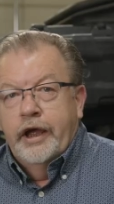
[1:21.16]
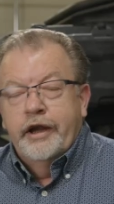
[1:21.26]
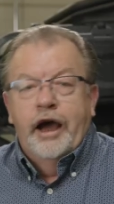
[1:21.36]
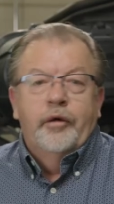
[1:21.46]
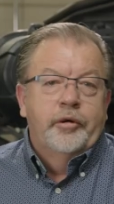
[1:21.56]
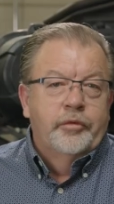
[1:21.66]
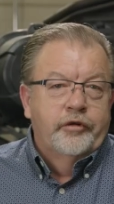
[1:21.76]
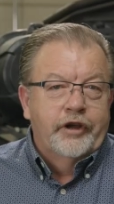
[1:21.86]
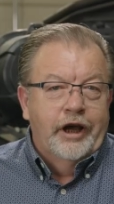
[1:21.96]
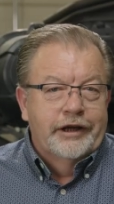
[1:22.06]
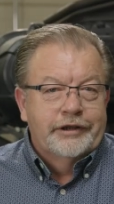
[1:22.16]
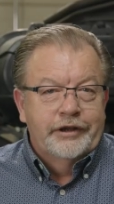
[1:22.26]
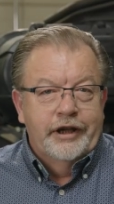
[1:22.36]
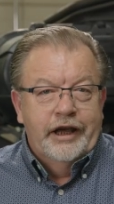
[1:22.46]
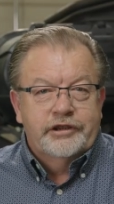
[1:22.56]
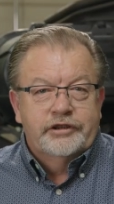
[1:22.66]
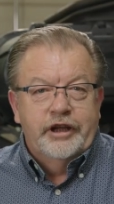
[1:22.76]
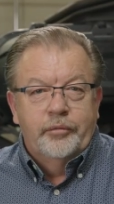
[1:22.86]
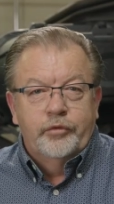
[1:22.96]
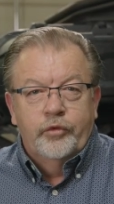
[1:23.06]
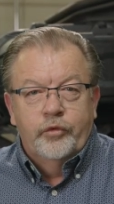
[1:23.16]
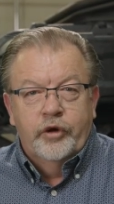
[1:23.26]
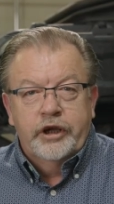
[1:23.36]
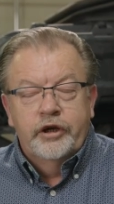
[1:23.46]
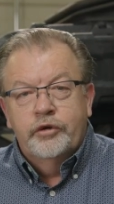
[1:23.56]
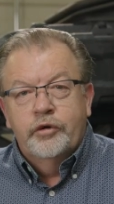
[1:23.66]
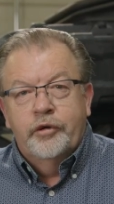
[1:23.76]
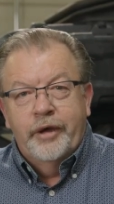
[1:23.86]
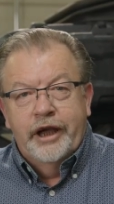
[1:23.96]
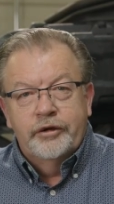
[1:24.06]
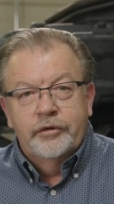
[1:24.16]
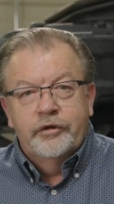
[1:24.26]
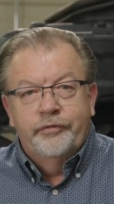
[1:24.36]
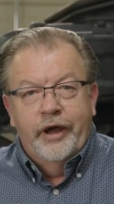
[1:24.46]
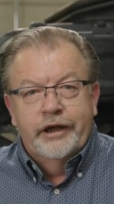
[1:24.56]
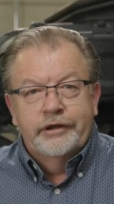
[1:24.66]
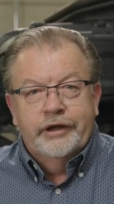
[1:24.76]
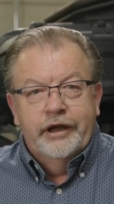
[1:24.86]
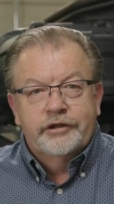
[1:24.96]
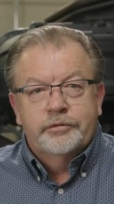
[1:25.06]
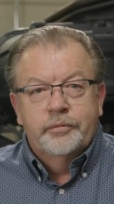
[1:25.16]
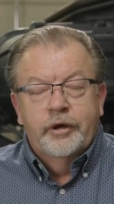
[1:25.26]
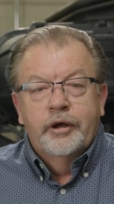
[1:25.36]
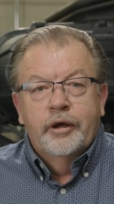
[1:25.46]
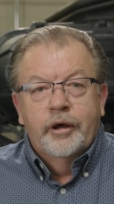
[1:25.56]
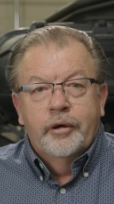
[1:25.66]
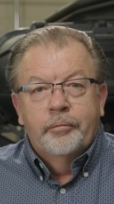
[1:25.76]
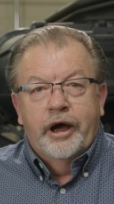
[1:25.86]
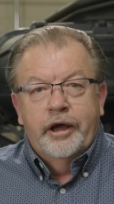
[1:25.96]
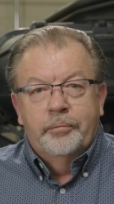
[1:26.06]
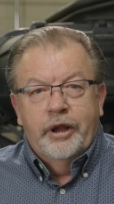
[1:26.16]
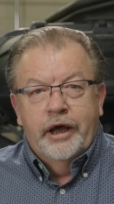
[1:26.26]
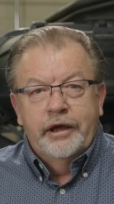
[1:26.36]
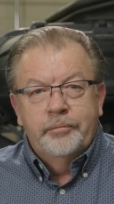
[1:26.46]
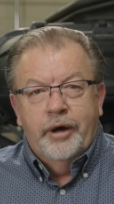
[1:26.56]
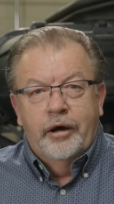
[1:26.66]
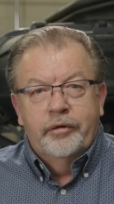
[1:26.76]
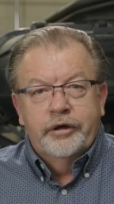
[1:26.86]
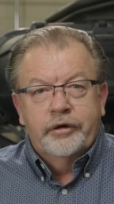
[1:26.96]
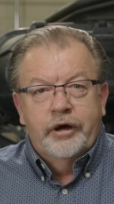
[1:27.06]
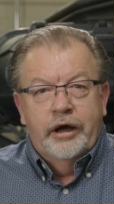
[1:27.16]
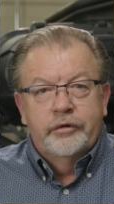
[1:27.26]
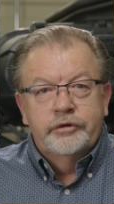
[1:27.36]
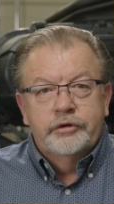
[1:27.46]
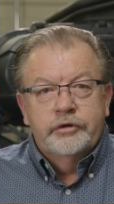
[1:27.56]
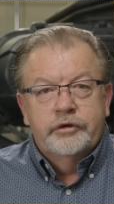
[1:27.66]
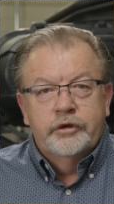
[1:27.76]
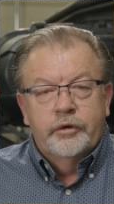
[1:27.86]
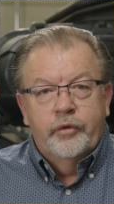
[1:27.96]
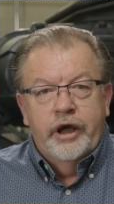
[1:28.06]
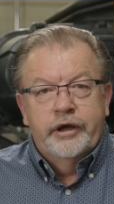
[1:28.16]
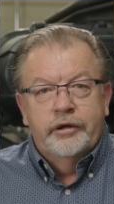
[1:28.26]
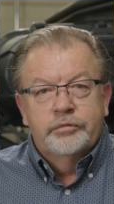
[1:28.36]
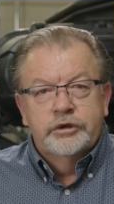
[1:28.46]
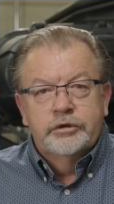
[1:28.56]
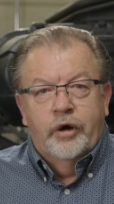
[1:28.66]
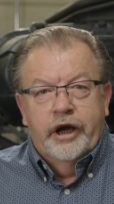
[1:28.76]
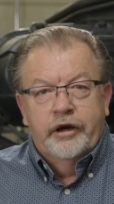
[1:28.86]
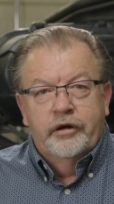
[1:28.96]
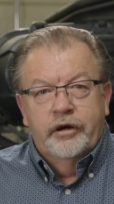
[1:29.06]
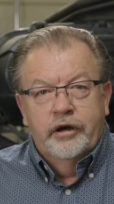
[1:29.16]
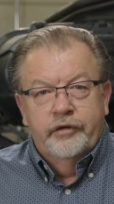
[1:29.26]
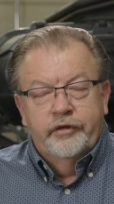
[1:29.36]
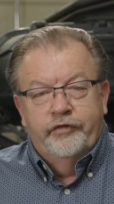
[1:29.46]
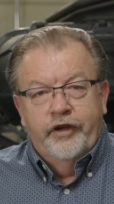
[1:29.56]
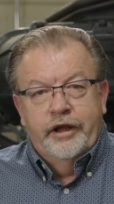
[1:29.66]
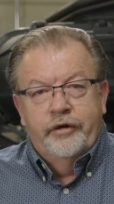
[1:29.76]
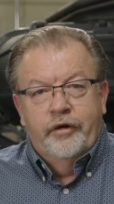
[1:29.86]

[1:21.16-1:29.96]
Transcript: And now we're moving on to the next step. We're going to do a manual fan test by applying power and ground to the red and blue wire of the fan